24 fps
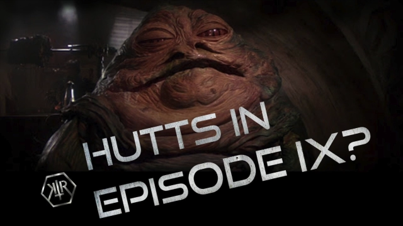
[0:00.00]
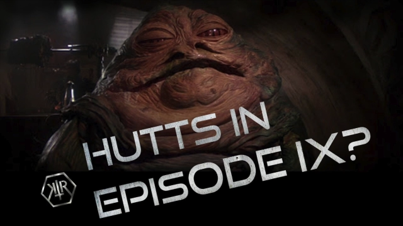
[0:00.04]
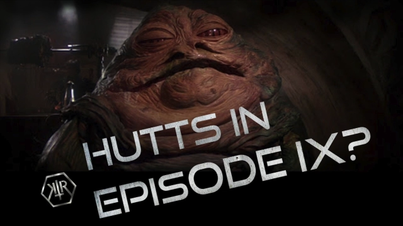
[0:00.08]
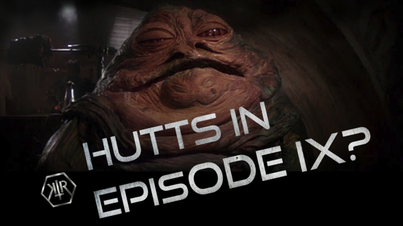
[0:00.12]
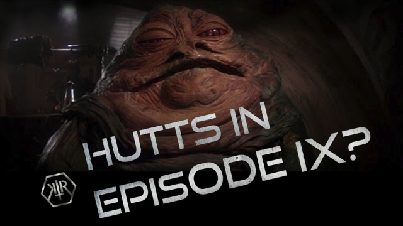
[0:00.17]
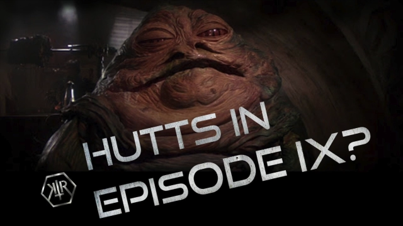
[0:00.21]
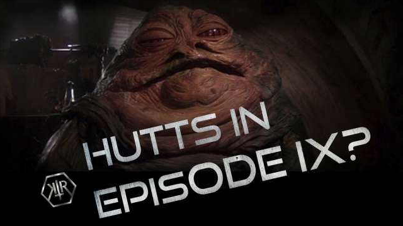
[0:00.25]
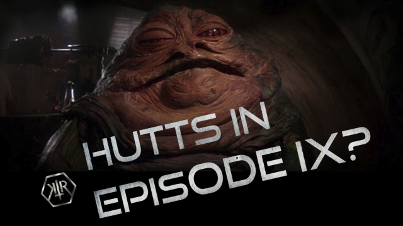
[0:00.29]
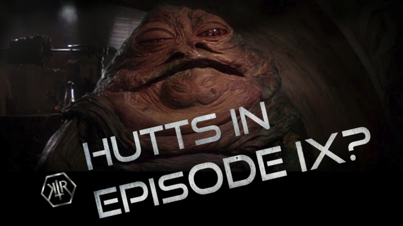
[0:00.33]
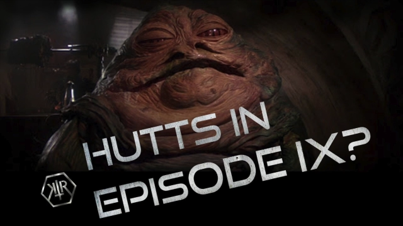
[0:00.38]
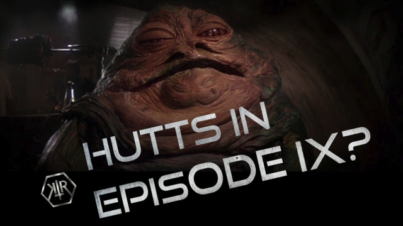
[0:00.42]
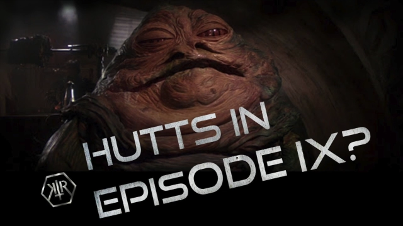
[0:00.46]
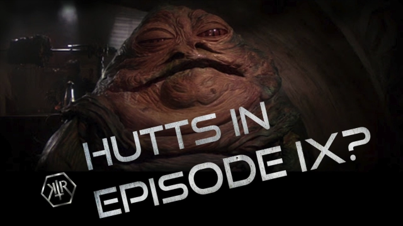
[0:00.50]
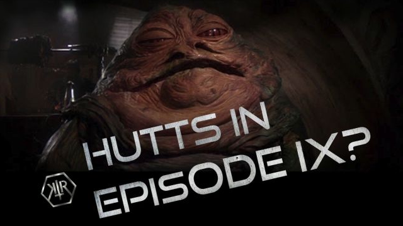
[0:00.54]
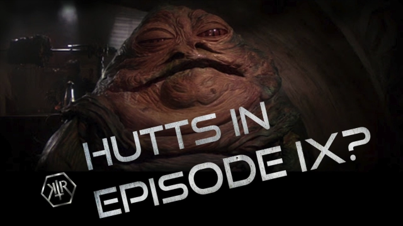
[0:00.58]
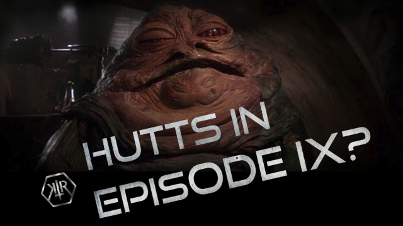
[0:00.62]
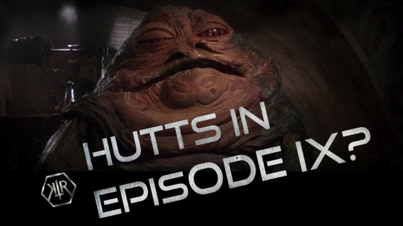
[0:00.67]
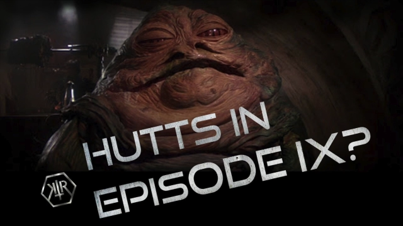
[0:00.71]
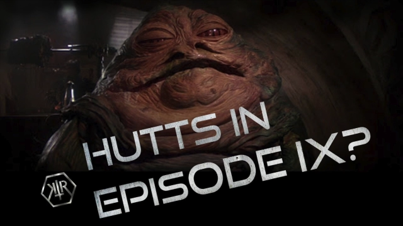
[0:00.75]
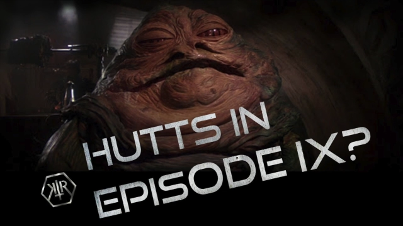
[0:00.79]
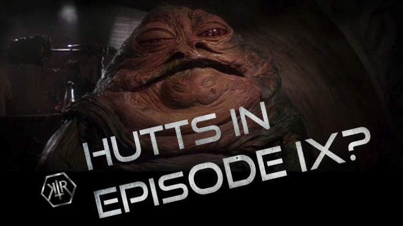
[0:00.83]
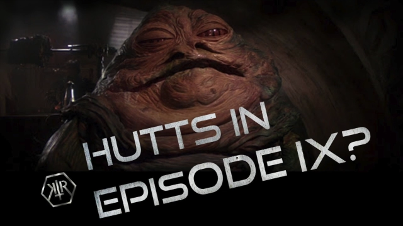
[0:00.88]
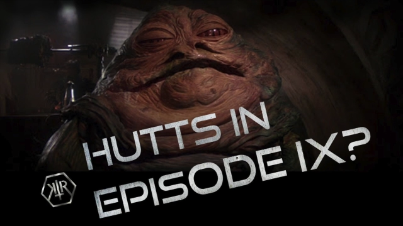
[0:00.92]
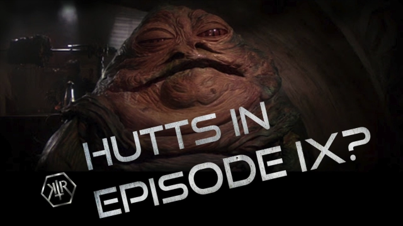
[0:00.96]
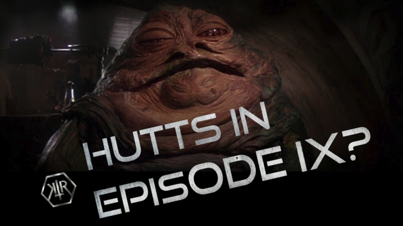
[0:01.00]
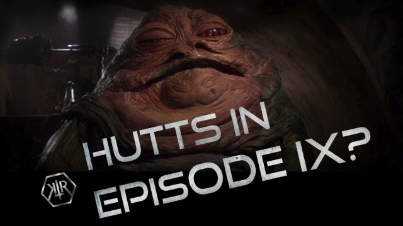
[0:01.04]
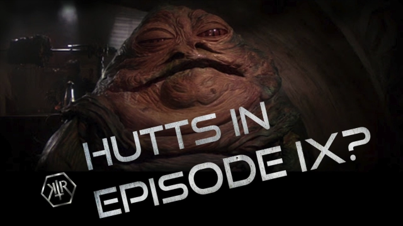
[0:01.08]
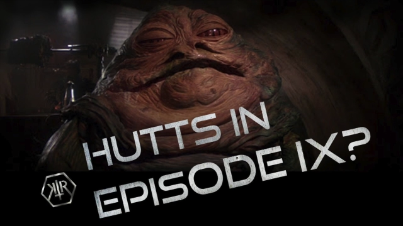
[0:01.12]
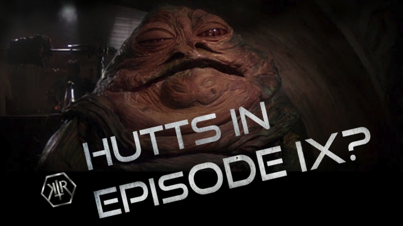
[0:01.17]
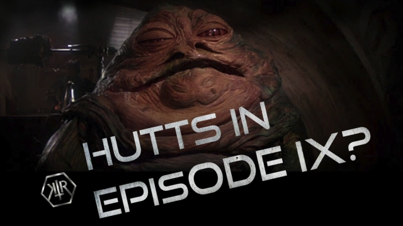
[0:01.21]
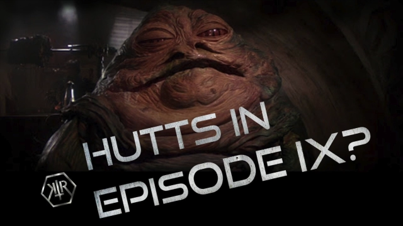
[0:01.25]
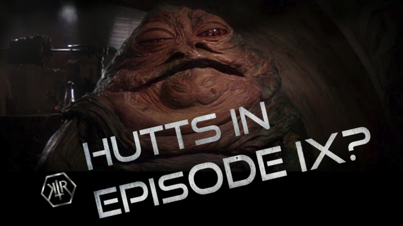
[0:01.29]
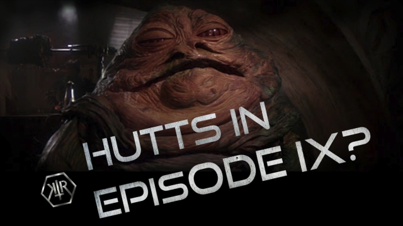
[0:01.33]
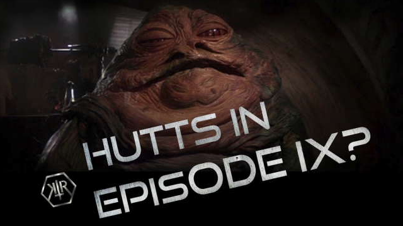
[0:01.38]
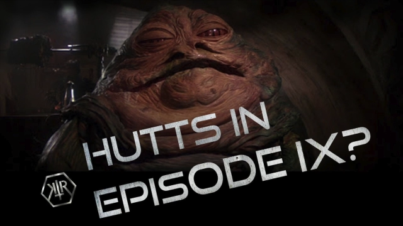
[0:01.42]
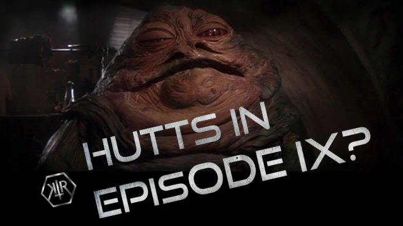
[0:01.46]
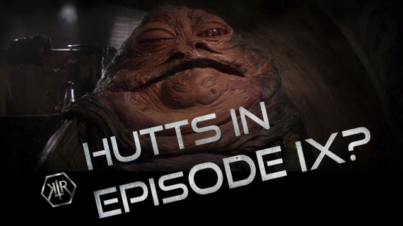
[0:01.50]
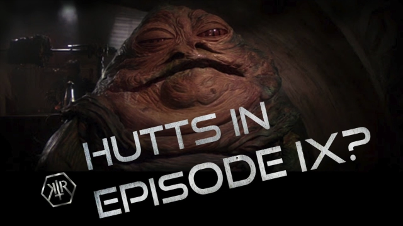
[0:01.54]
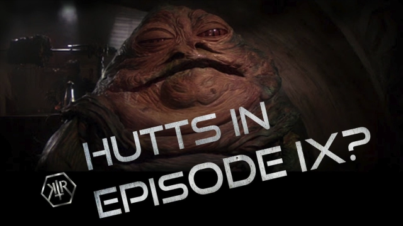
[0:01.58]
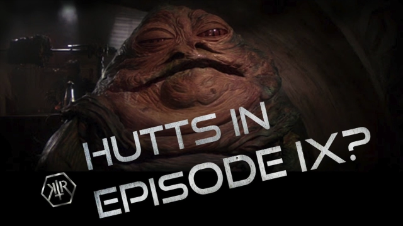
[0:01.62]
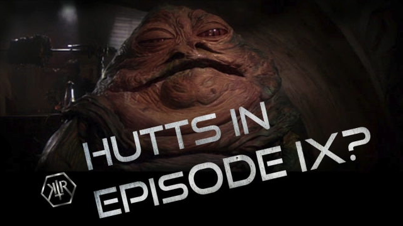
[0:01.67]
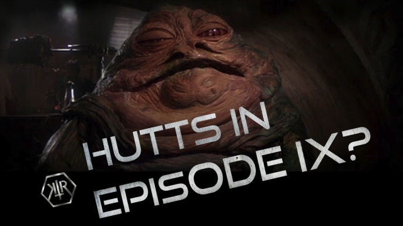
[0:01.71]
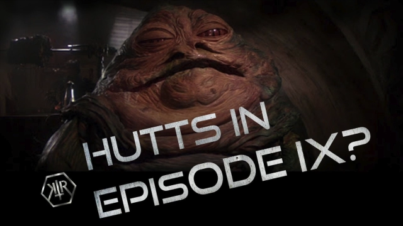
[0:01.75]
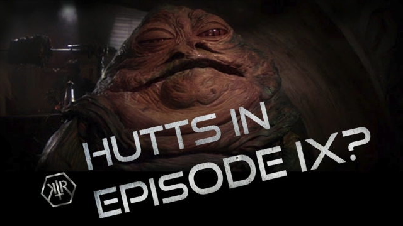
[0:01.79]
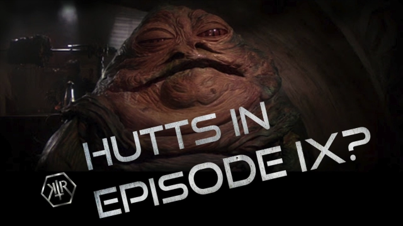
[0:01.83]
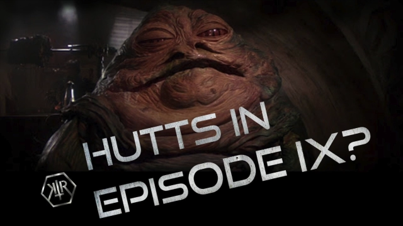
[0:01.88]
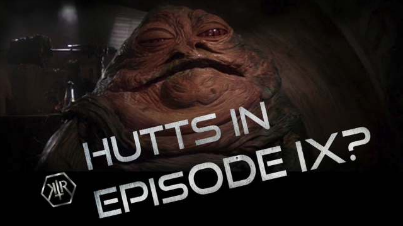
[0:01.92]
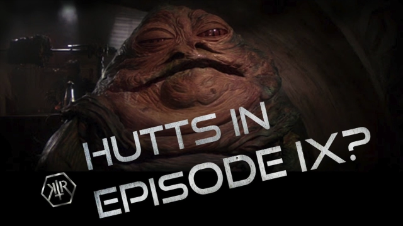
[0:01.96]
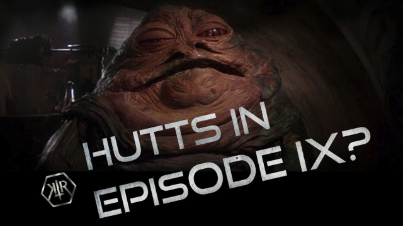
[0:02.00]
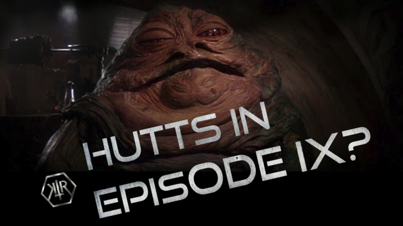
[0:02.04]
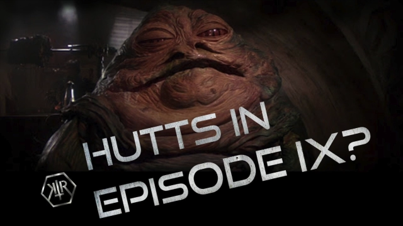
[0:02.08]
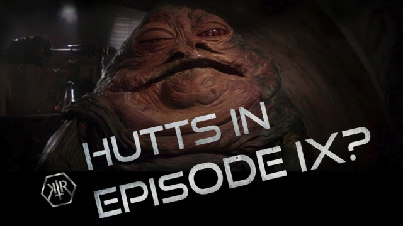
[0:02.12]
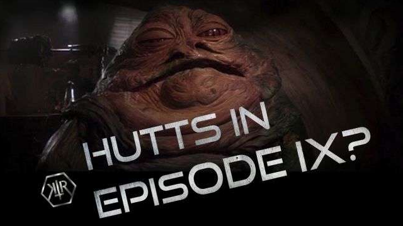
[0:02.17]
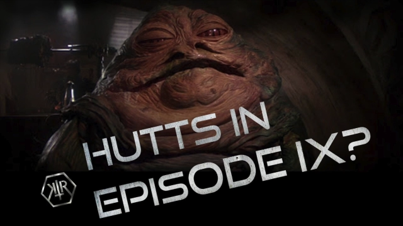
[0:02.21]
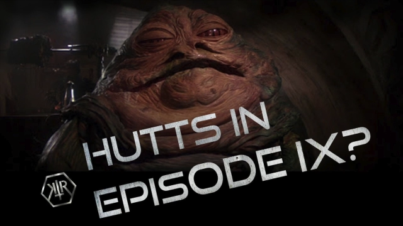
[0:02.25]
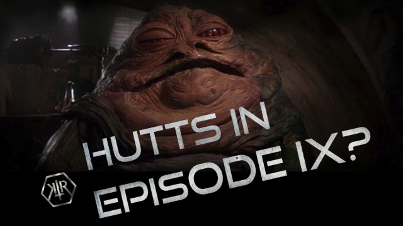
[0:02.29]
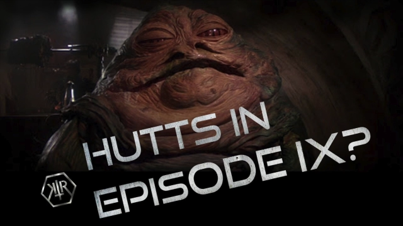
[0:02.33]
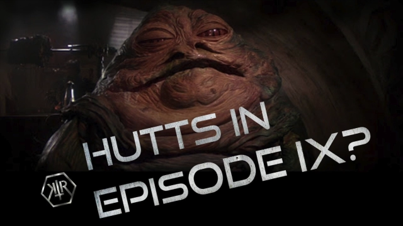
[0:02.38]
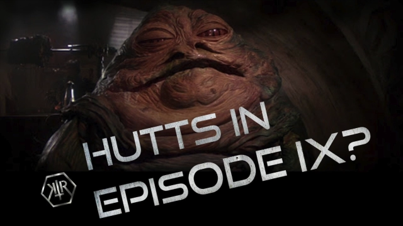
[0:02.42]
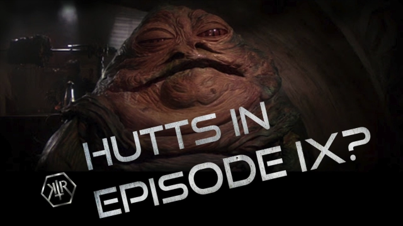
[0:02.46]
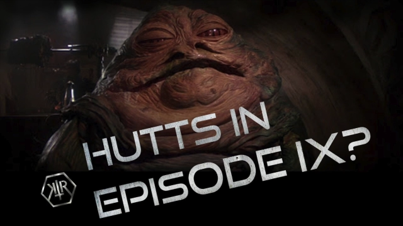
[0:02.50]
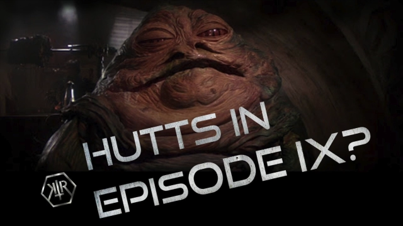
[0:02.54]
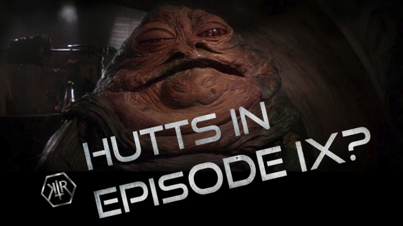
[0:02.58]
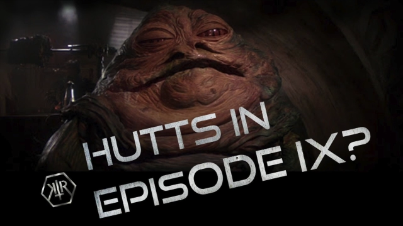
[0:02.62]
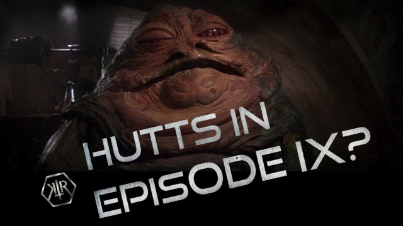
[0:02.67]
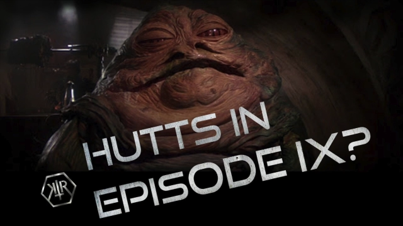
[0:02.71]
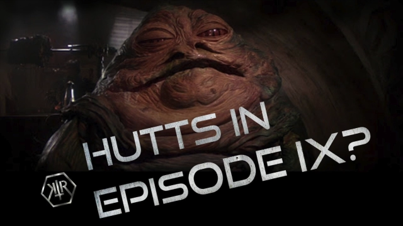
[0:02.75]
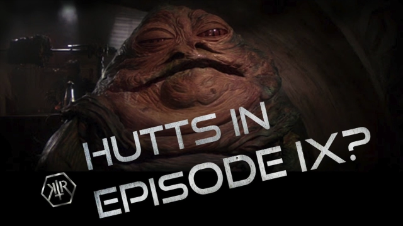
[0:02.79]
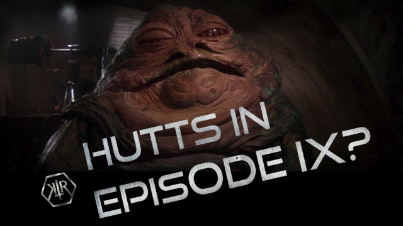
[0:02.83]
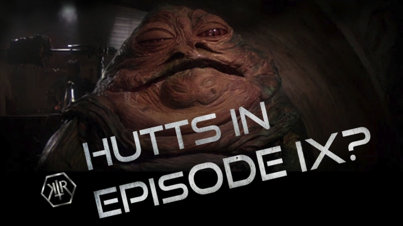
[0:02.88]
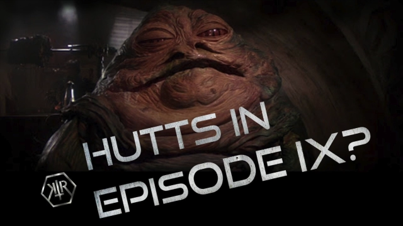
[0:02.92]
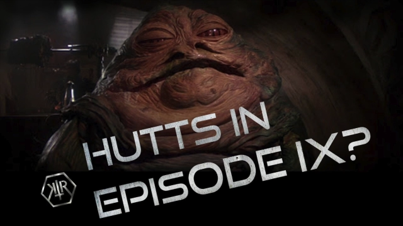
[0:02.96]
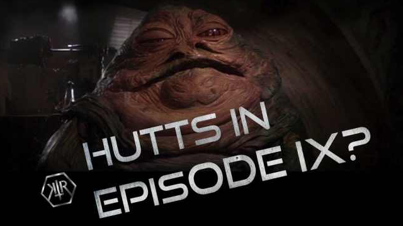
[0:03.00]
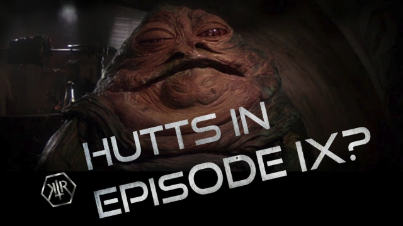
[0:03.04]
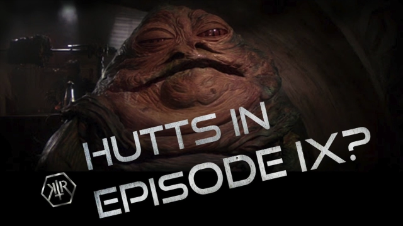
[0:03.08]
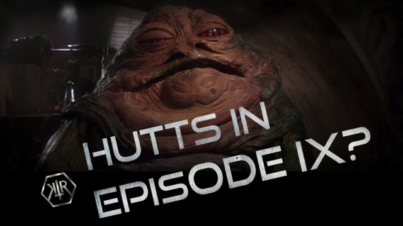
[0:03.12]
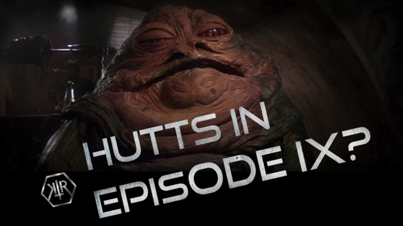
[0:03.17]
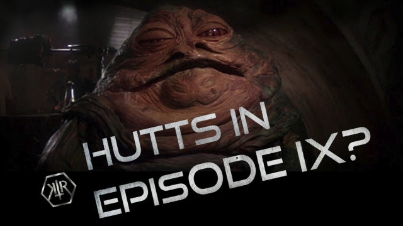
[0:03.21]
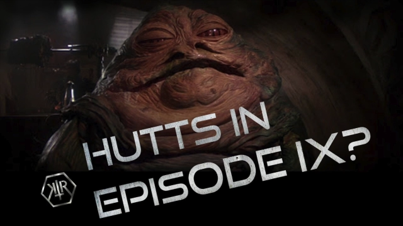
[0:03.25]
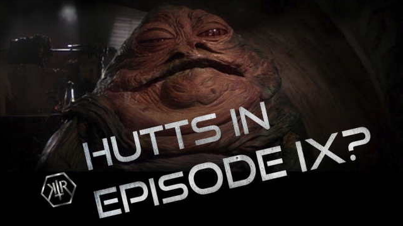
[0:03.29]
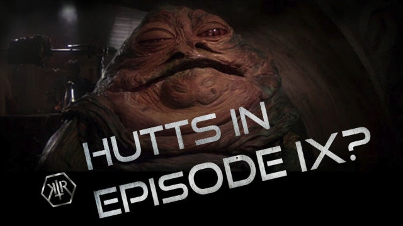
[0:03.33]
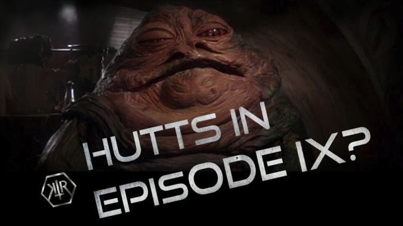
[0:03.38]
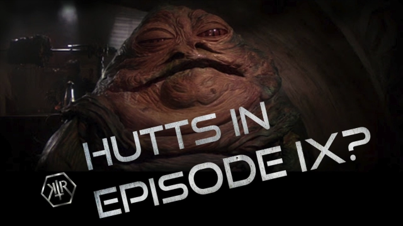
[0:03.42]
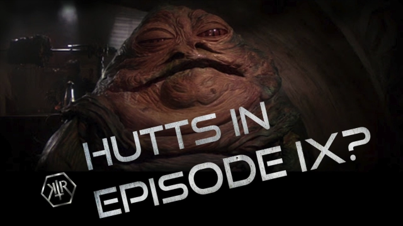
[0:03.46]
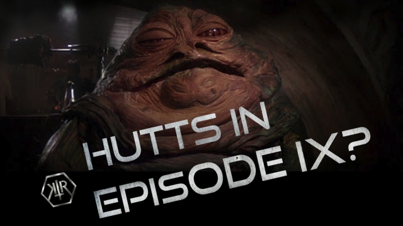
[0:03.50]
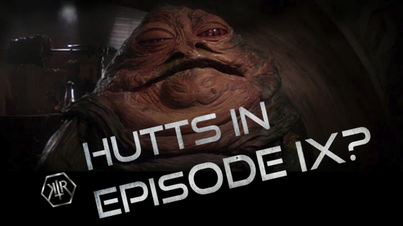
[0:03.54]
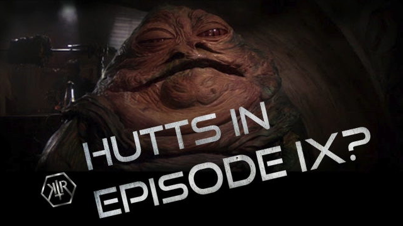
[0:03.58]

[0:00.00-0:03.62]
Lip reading: No face is visible, so there are no lips to read.